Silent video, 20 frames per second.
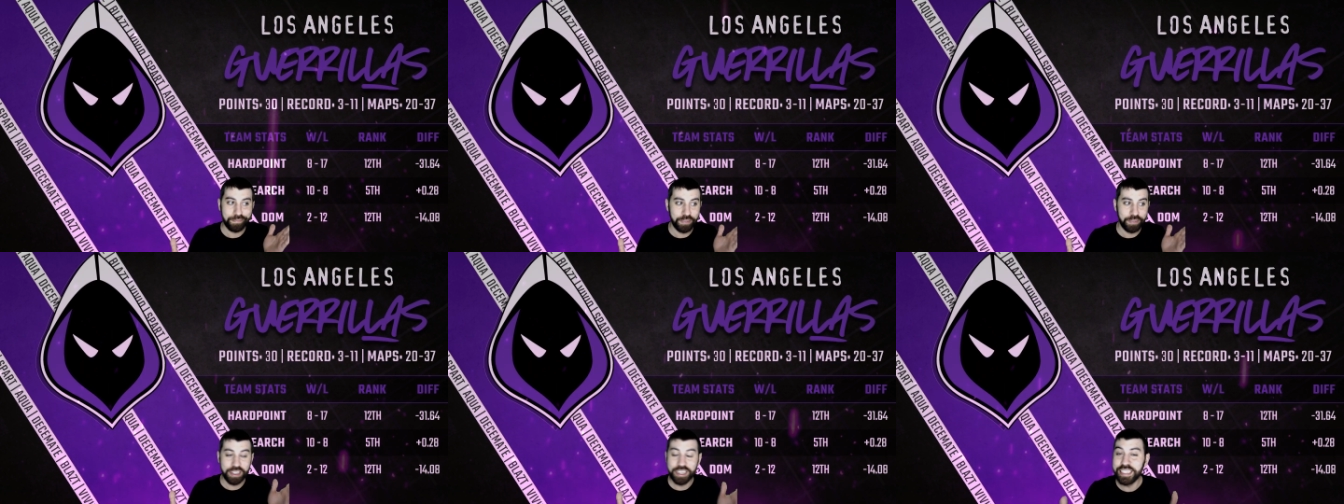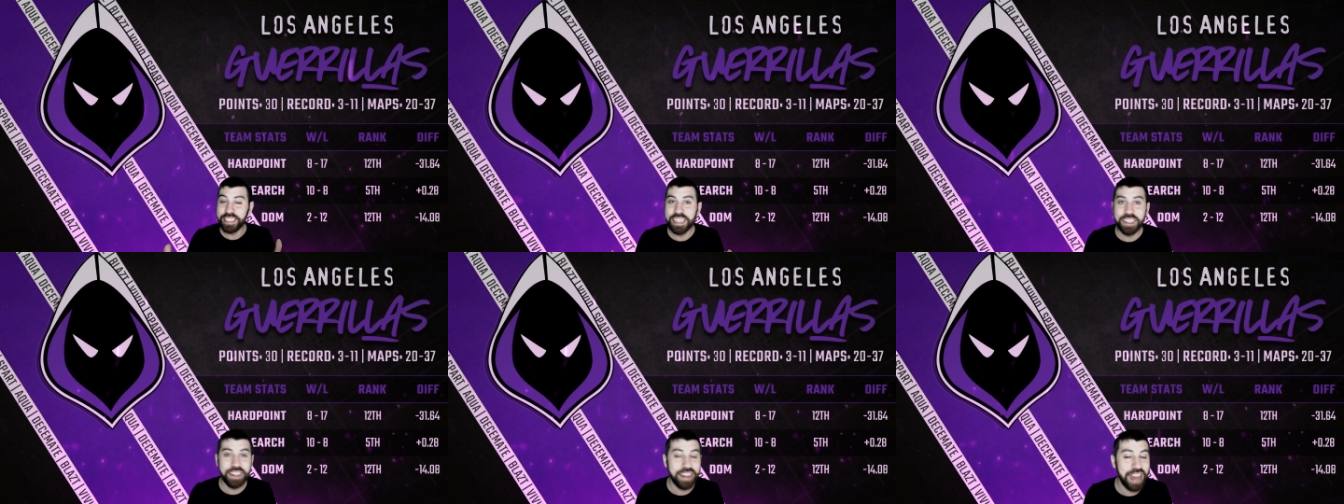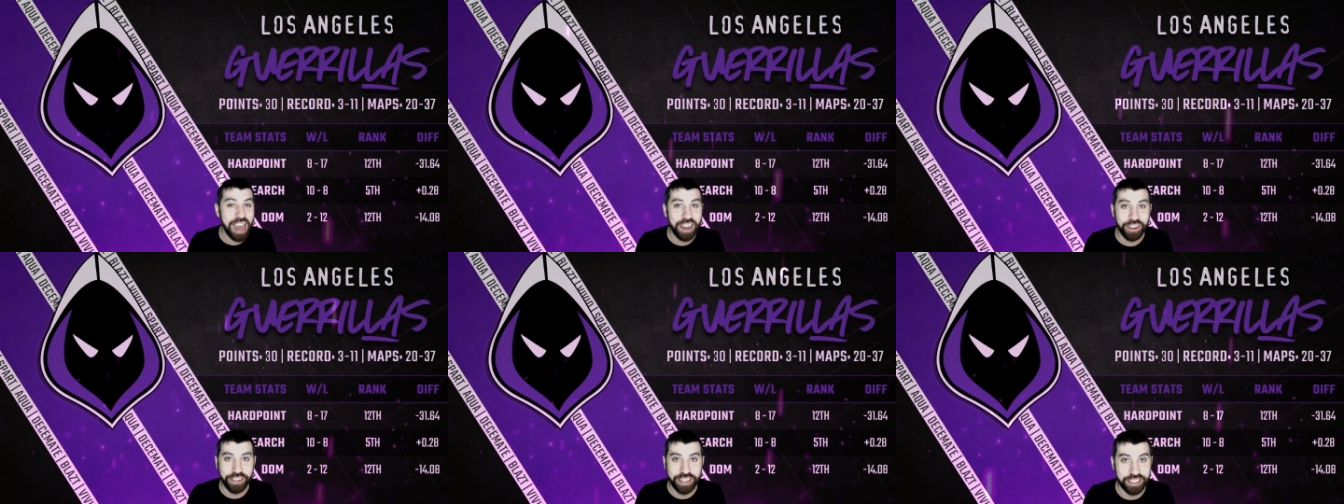You need an
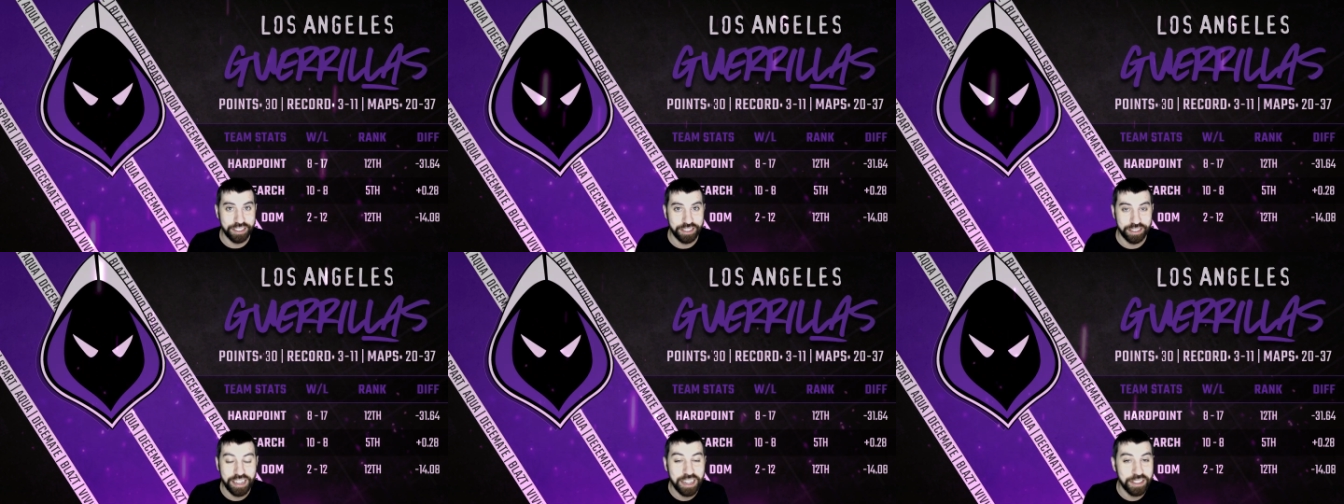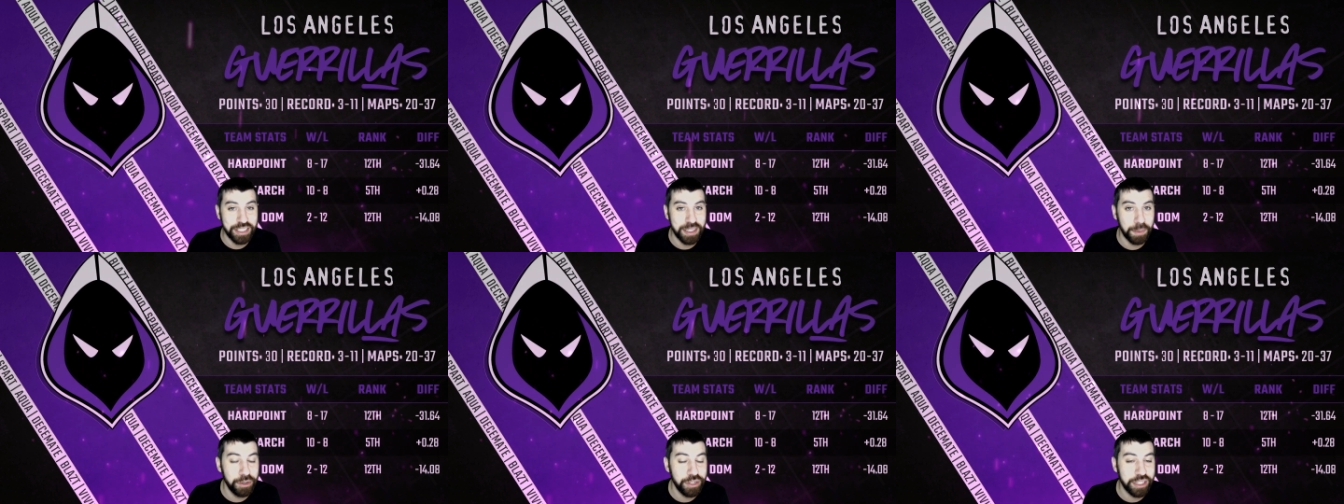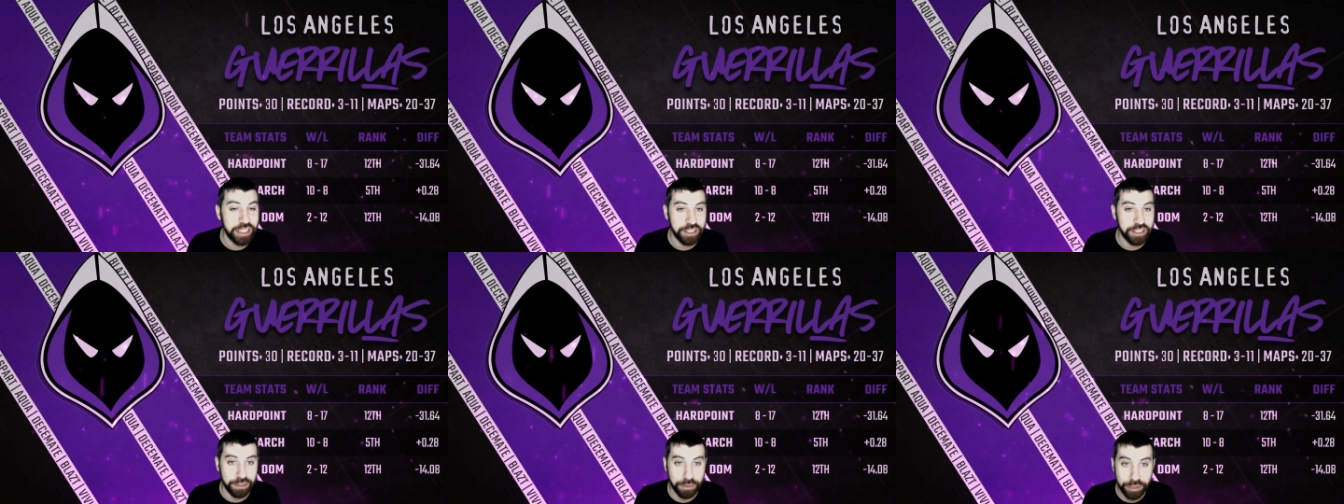analyst. You need someone who
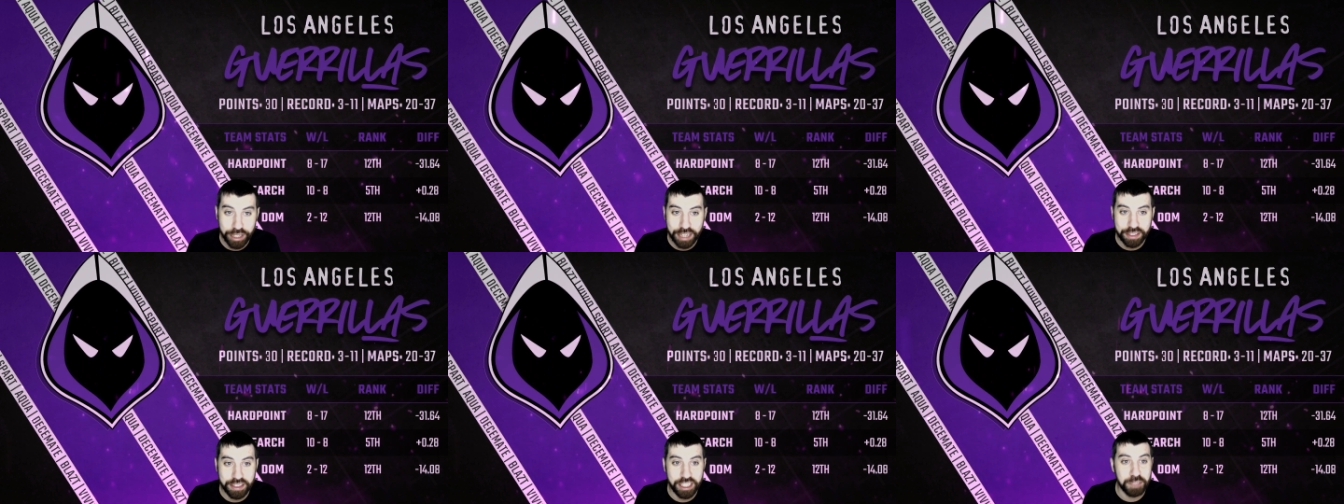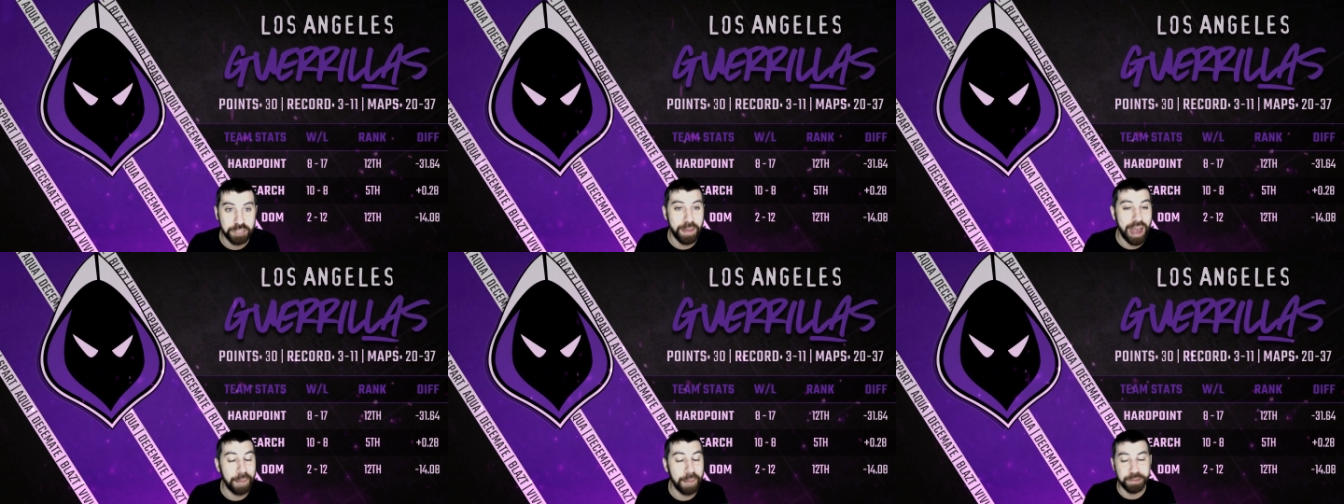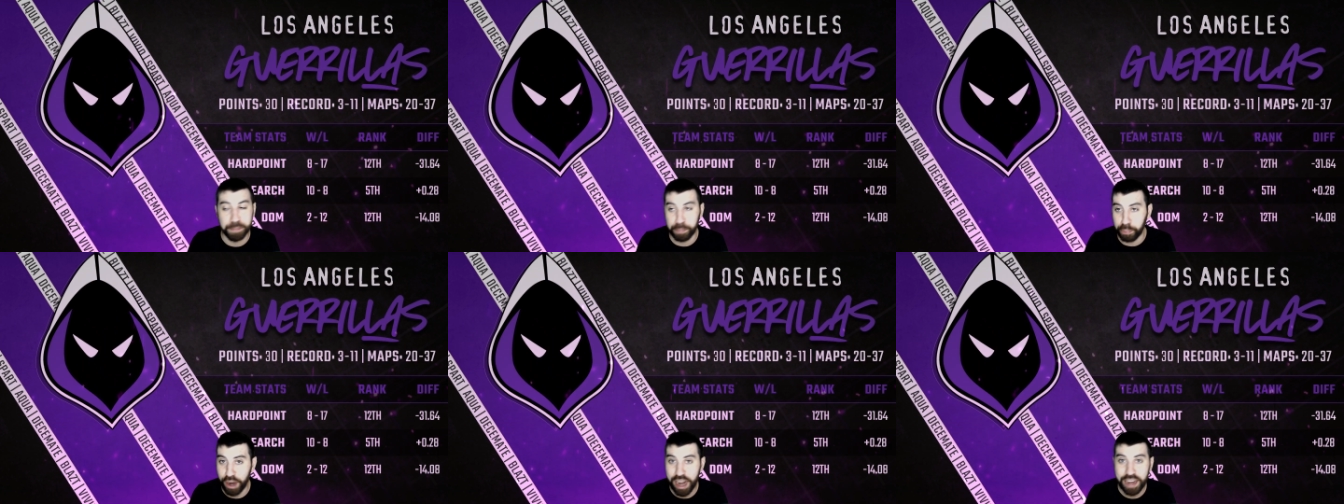can just look at these maps,
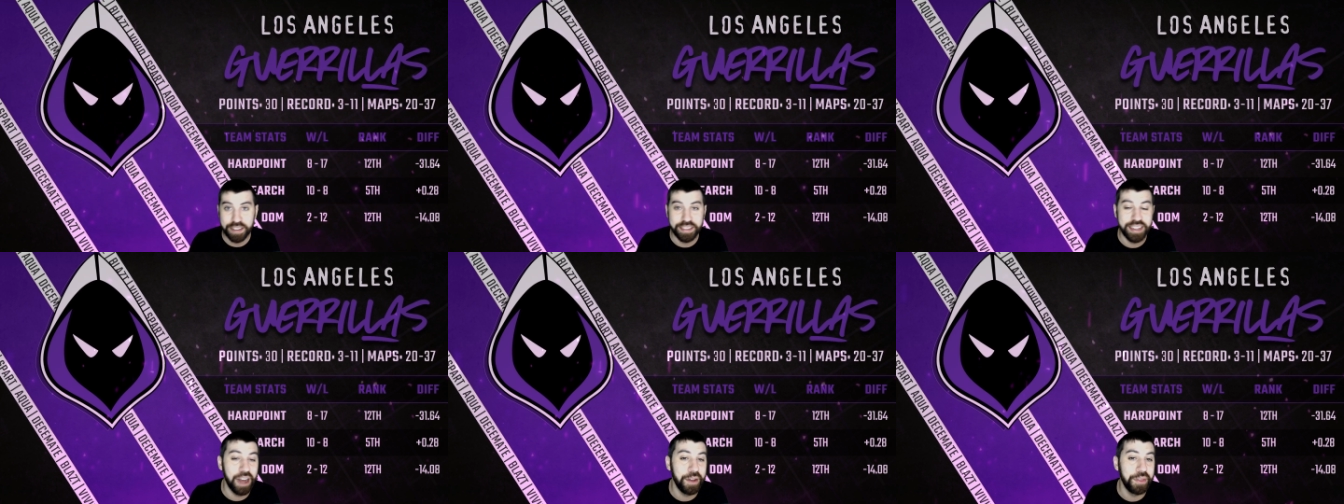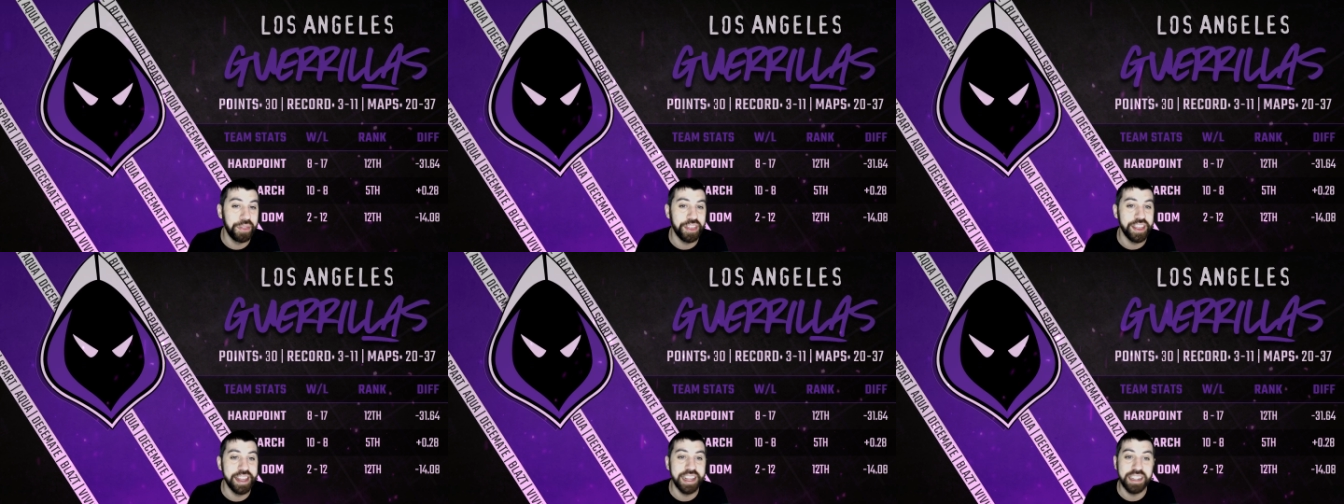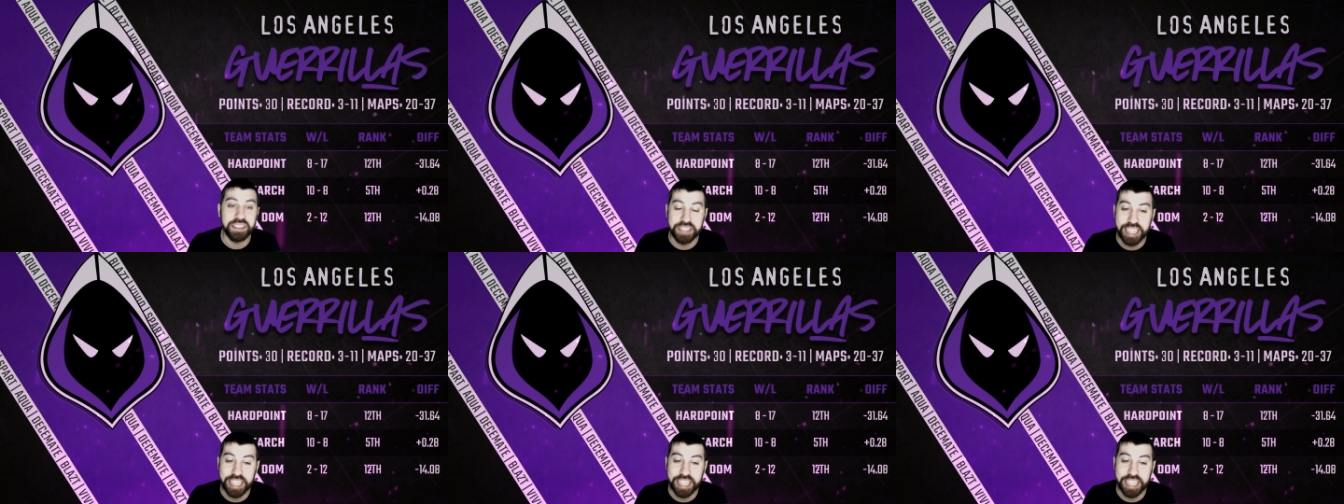break down things.